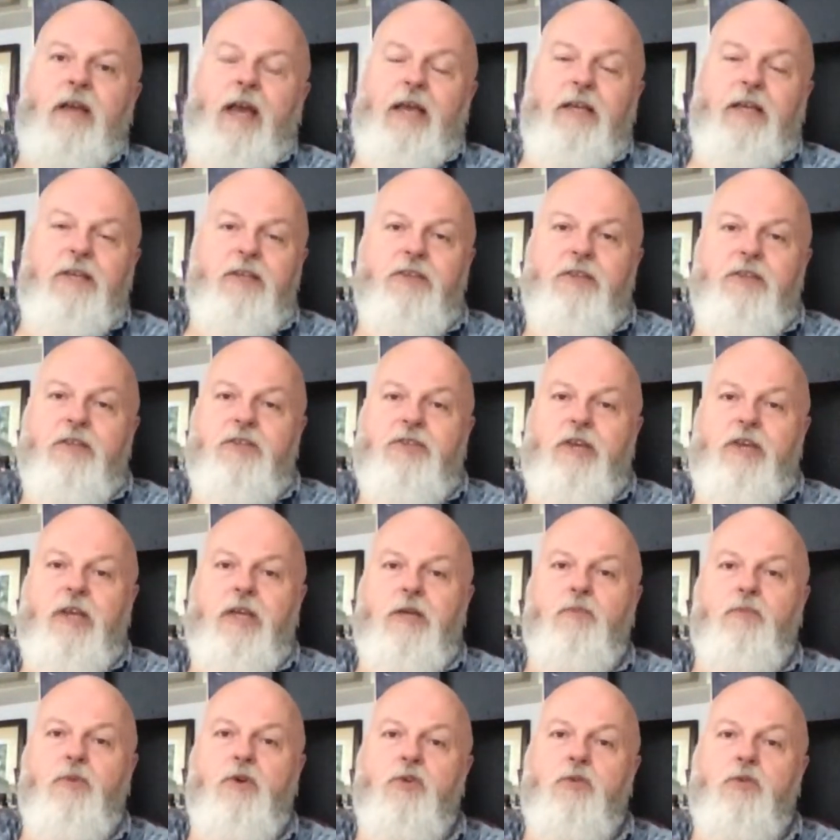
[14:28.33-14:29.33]
And in the
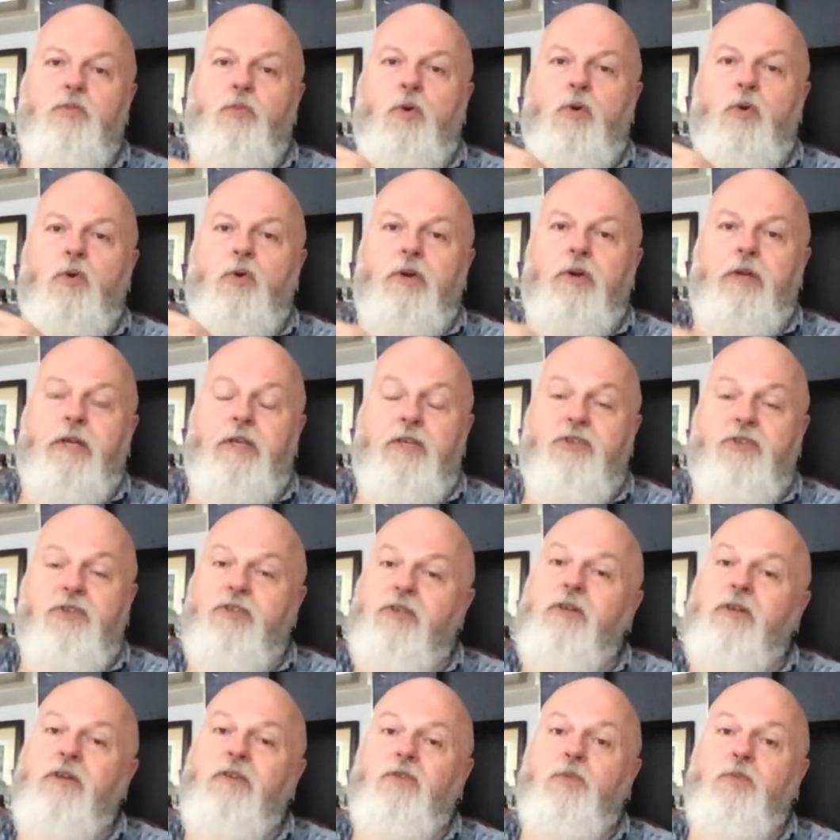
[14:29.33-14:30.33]
Second World War, he
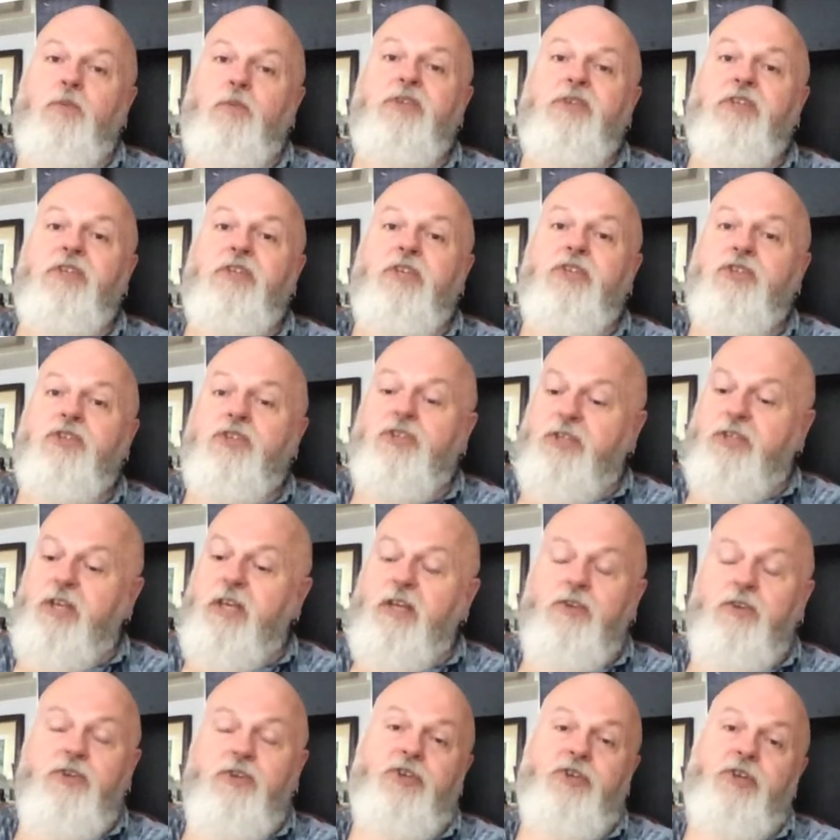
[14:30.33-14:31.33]
served with
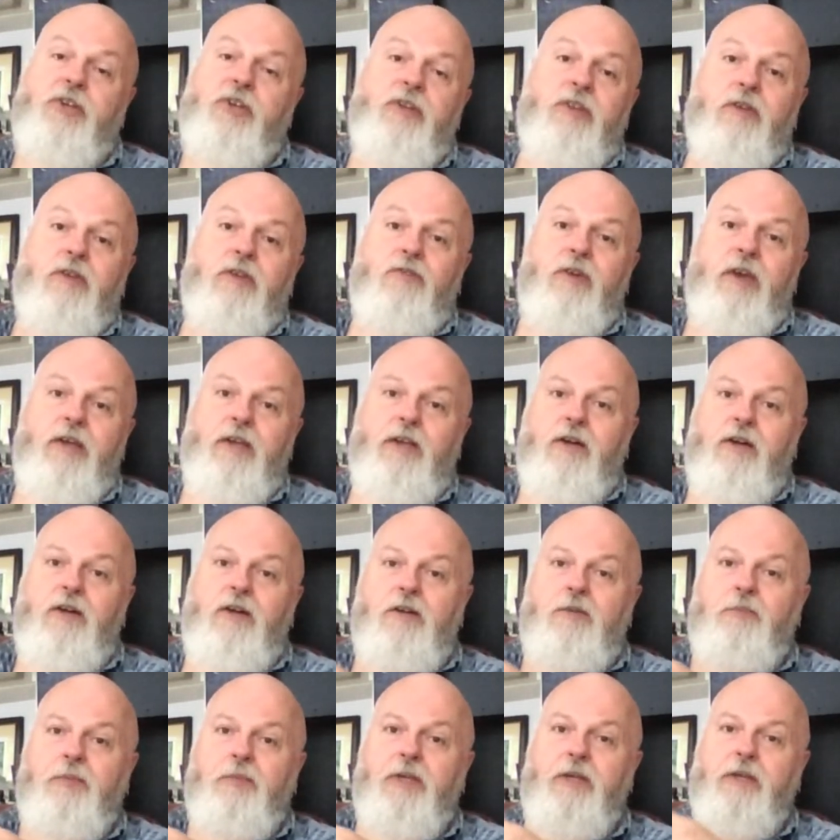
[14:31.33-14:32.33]
distinction in the Red
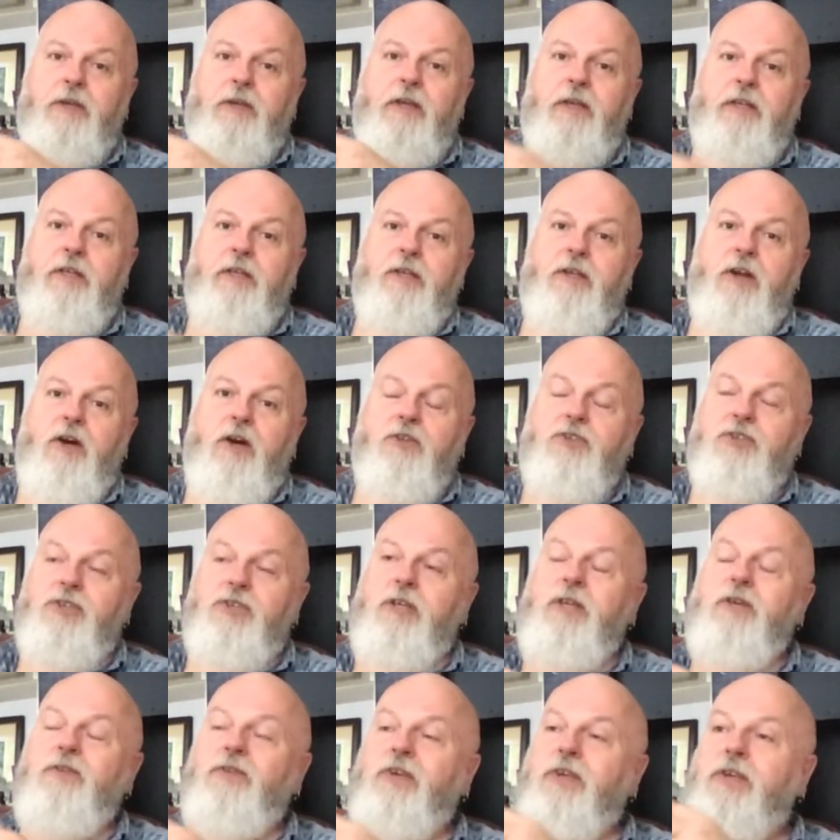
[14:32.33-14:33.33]
Army in an
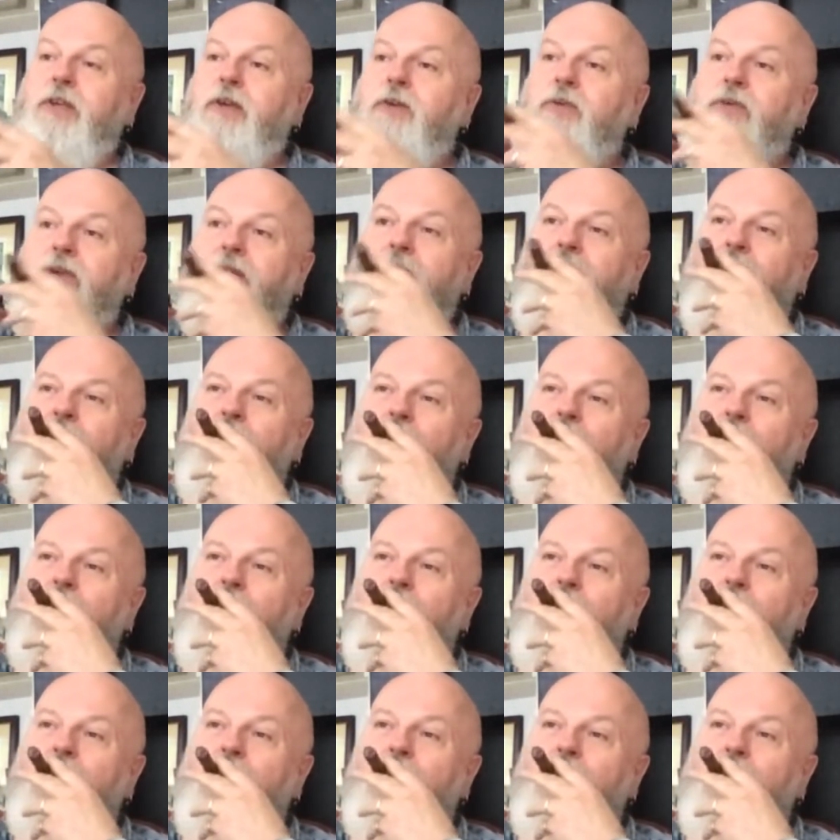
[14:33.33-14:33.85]
artillery unit.